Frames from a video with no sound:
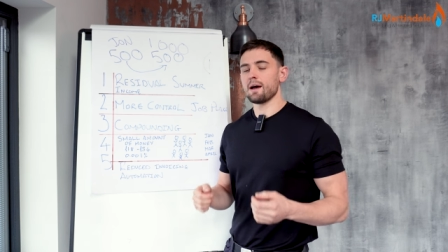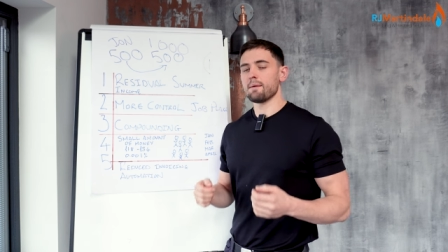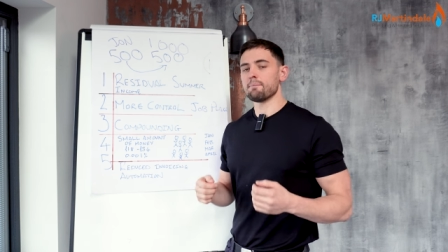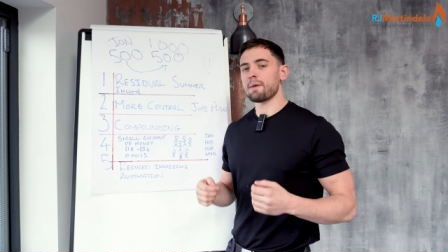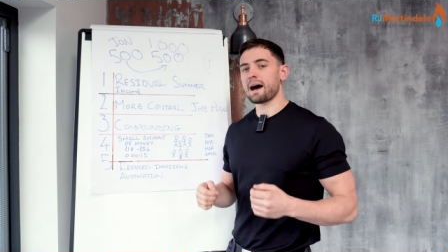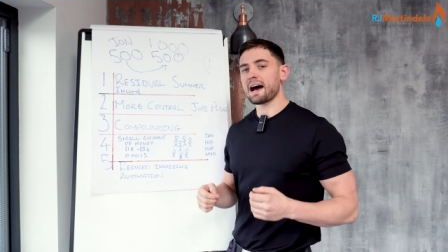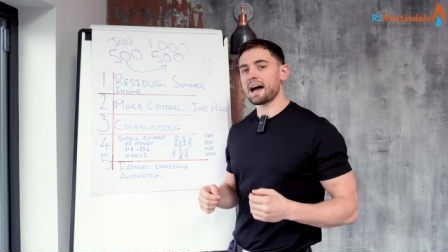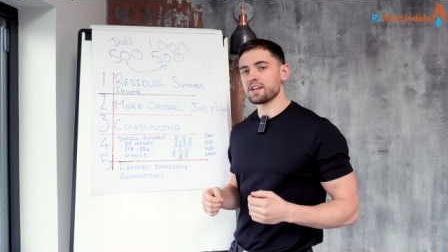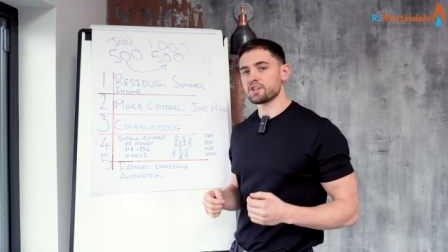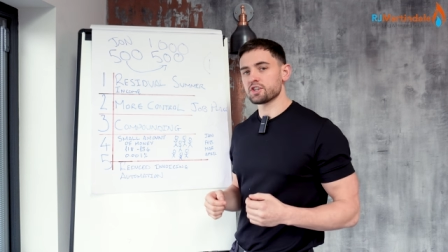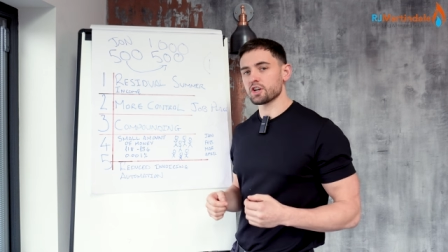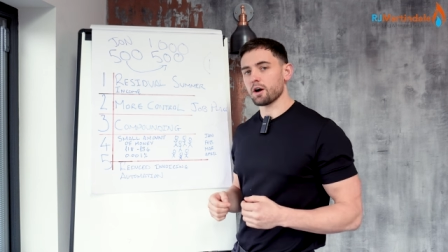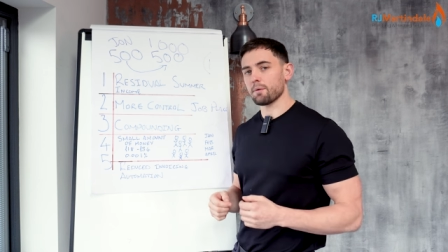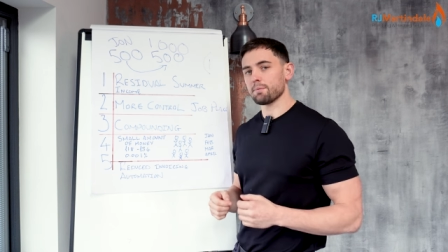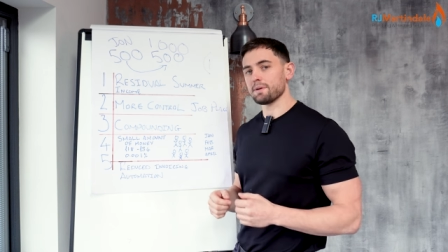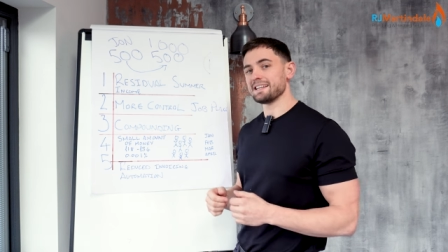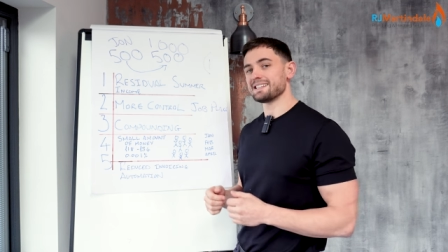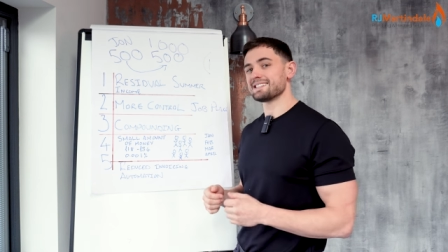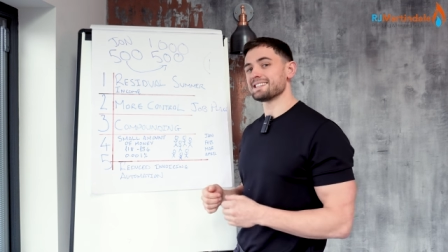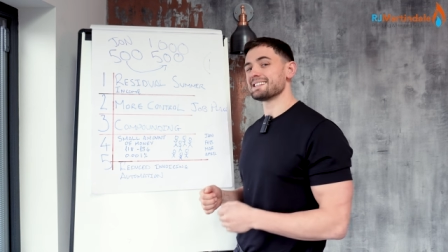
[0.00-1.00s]
My
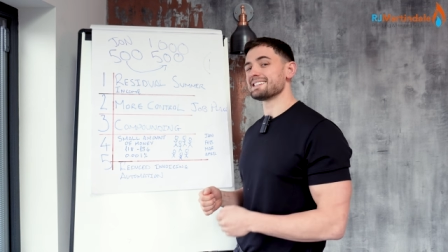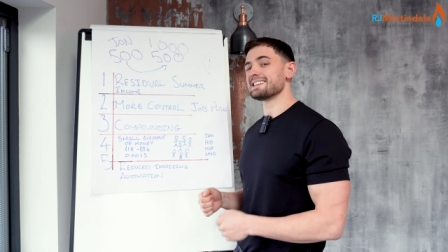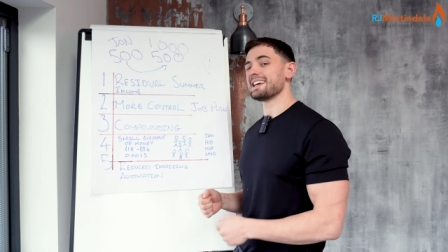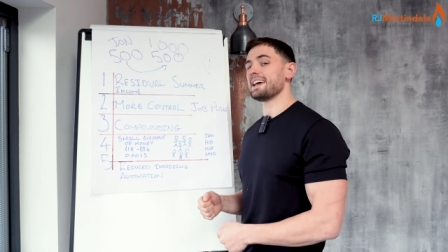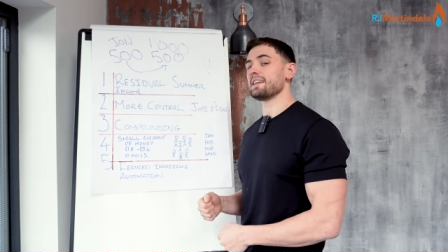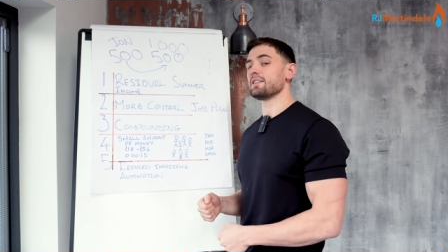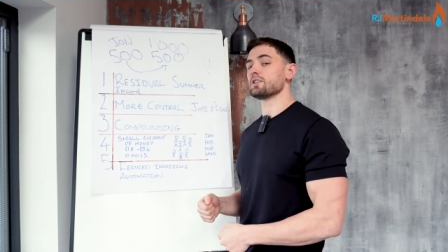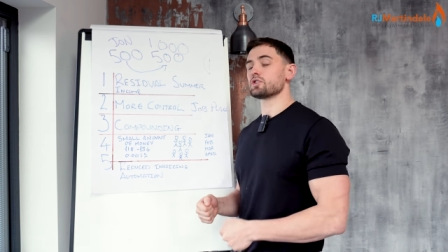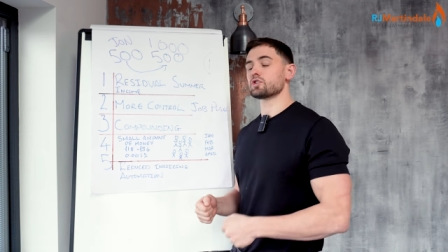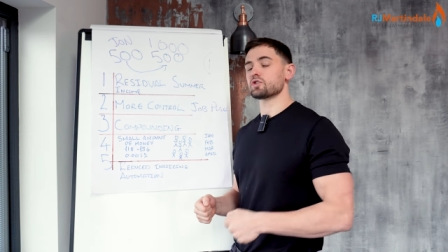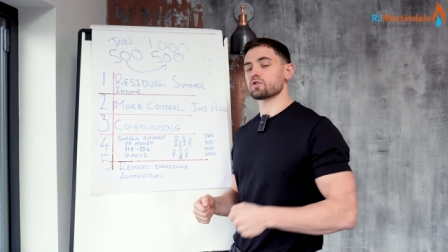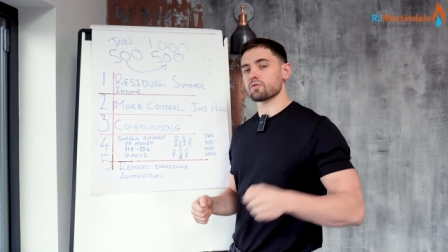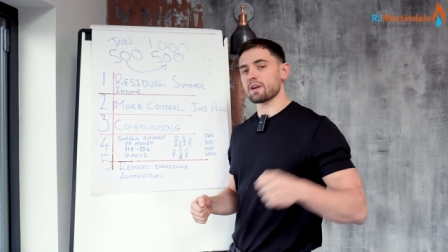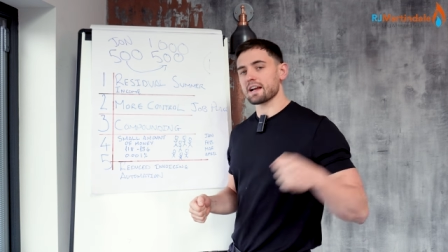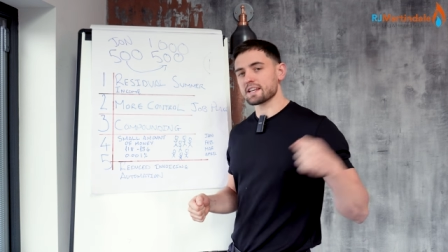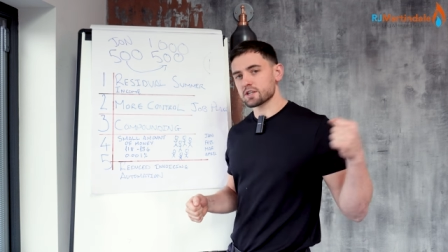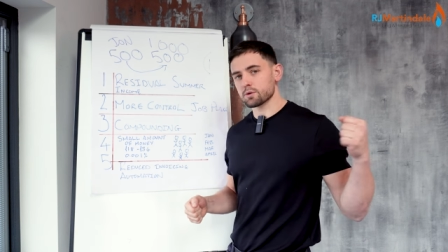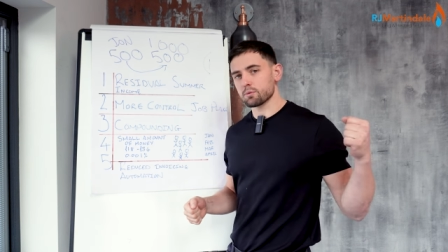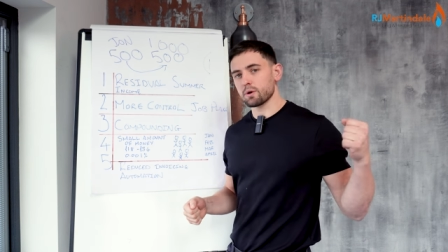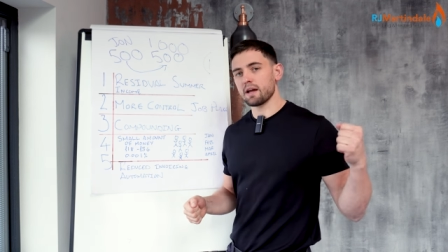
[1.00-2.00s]
job is to take the
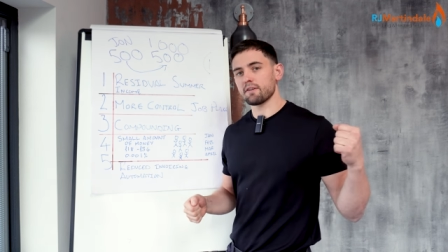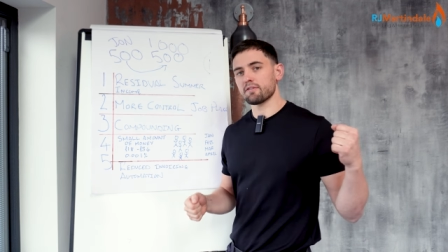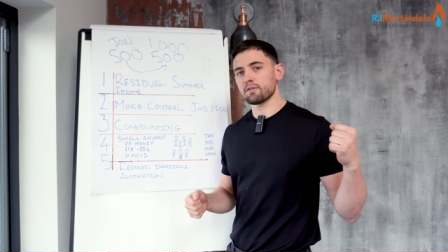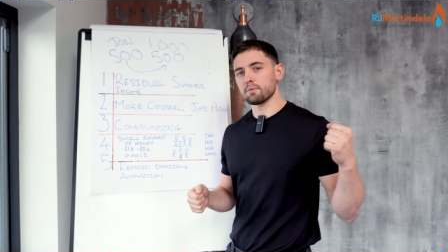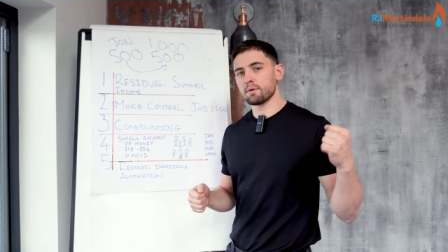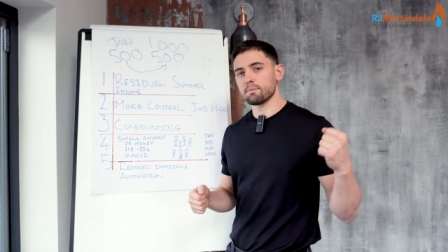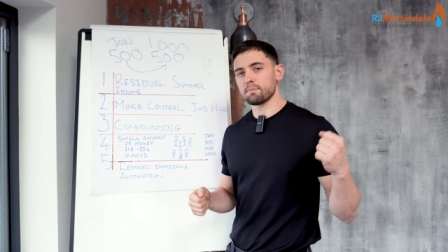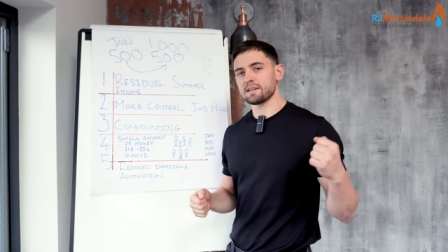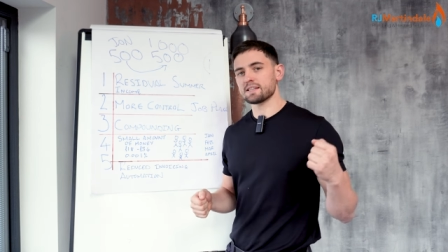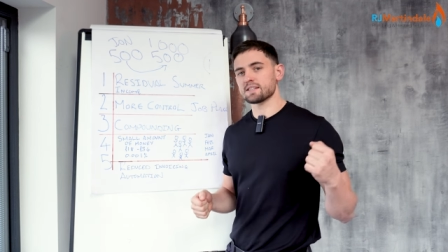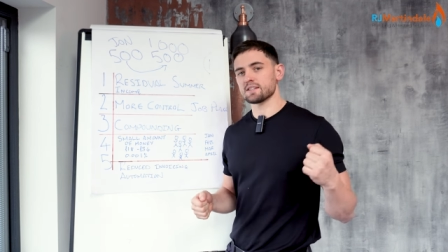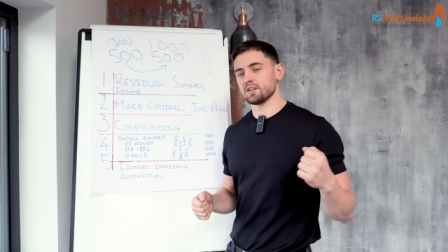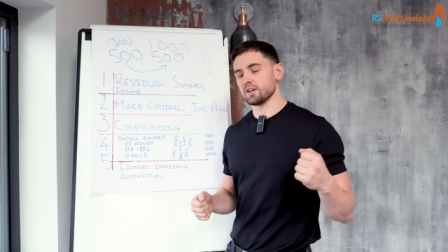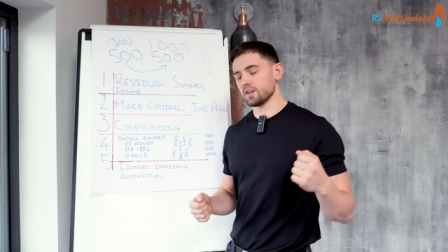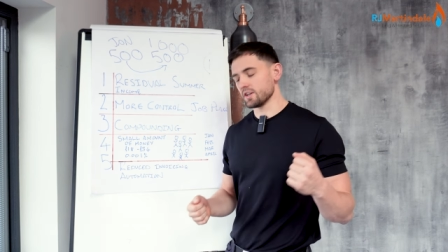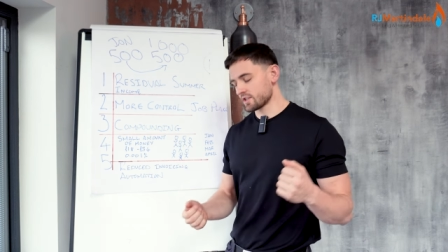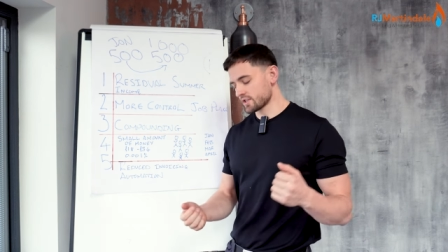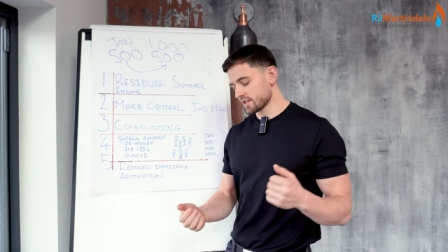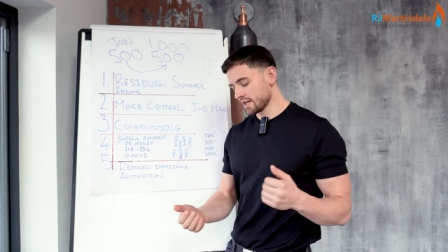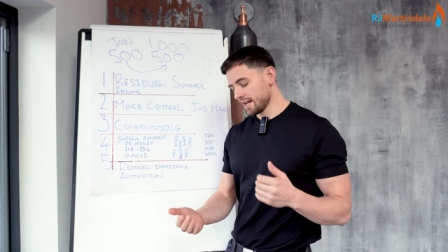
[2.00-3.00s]
stress away from the
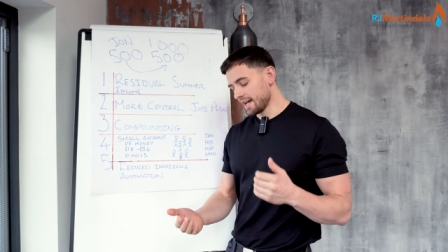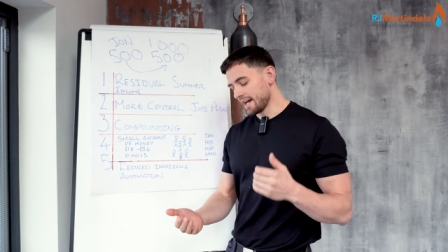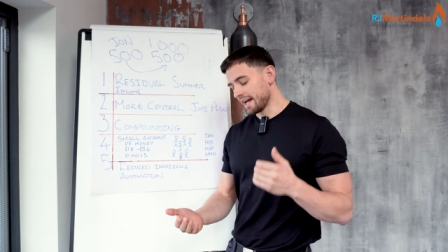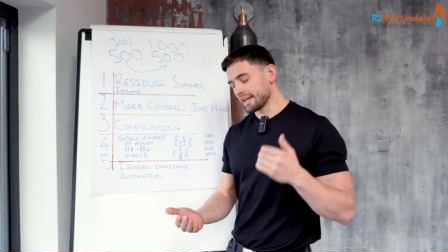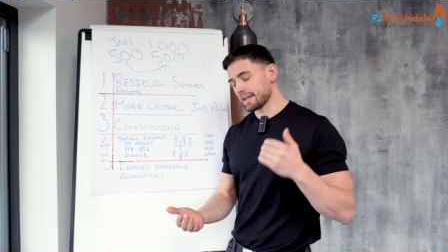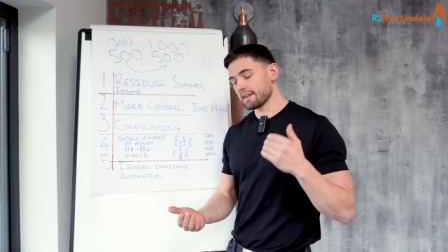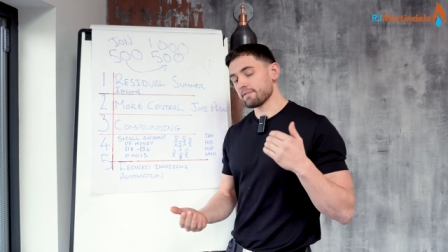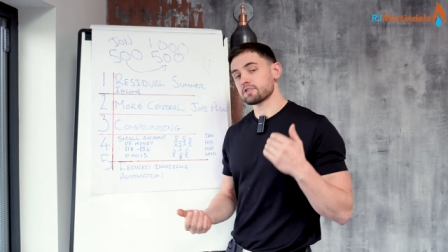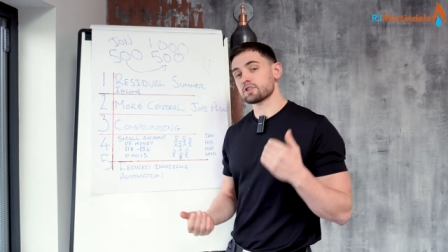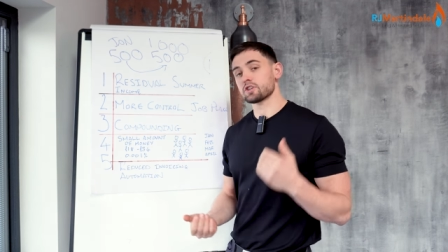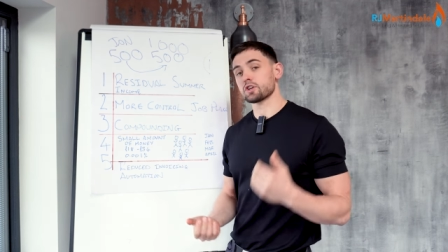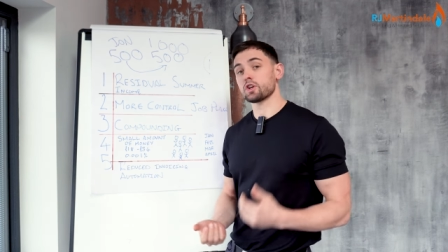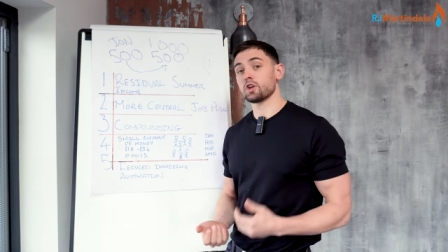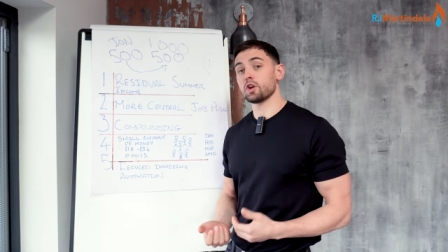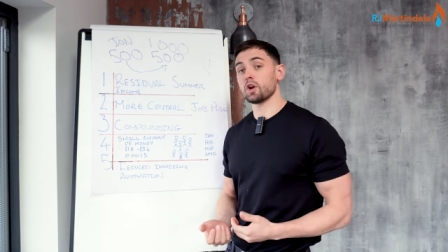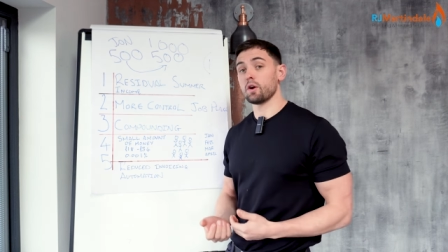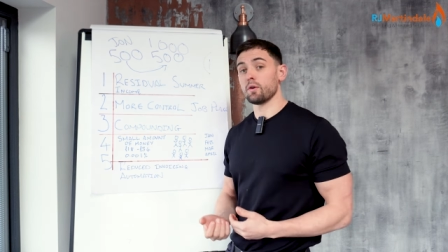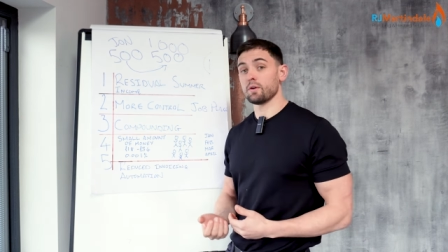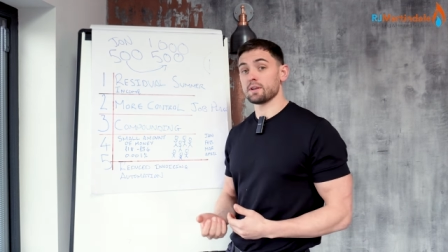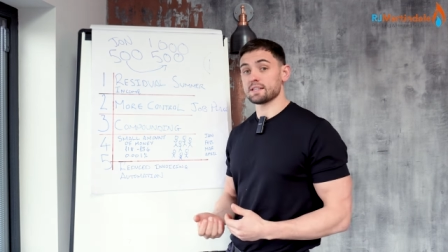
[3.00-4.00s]
business and give
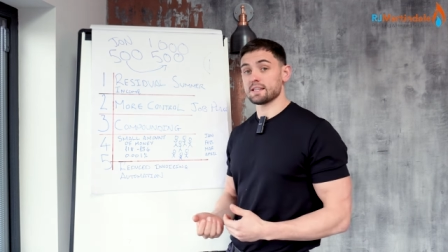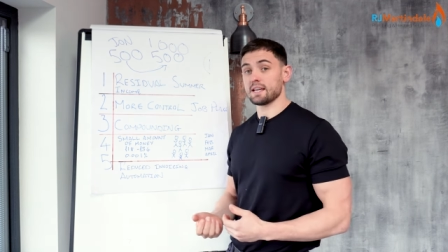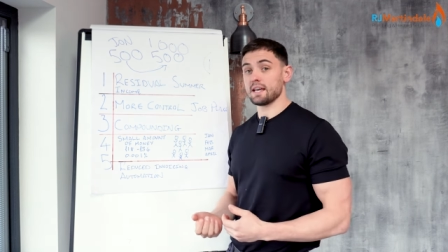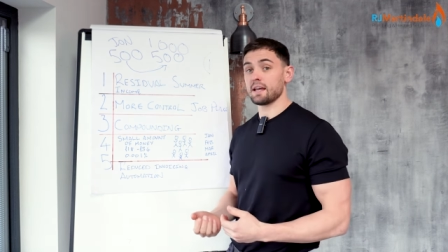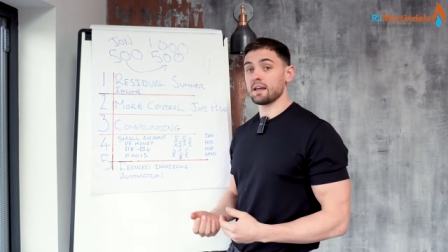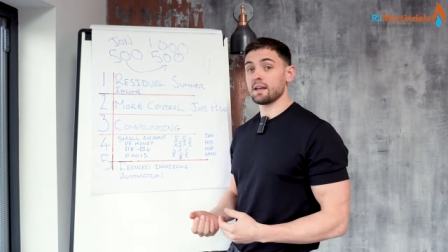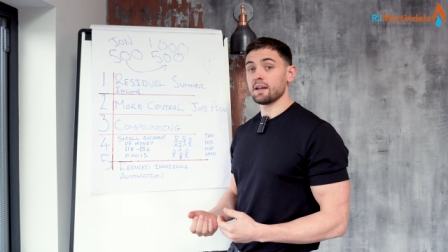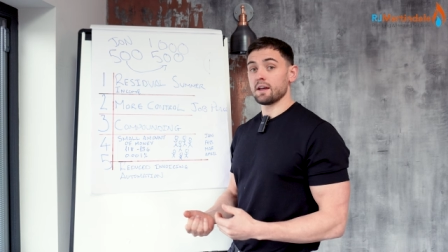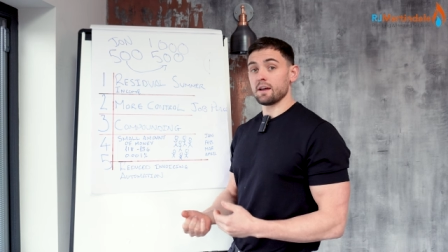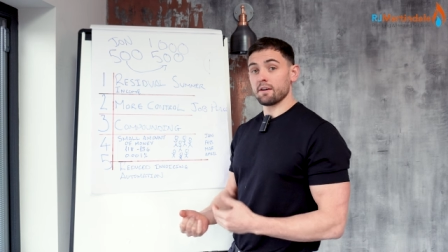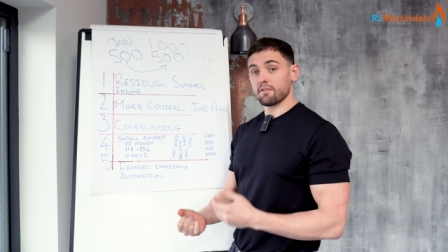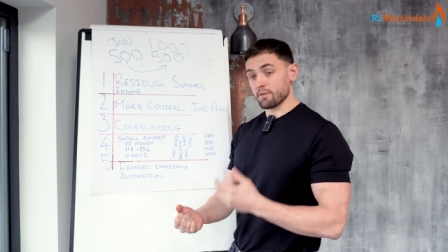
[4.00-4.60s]
security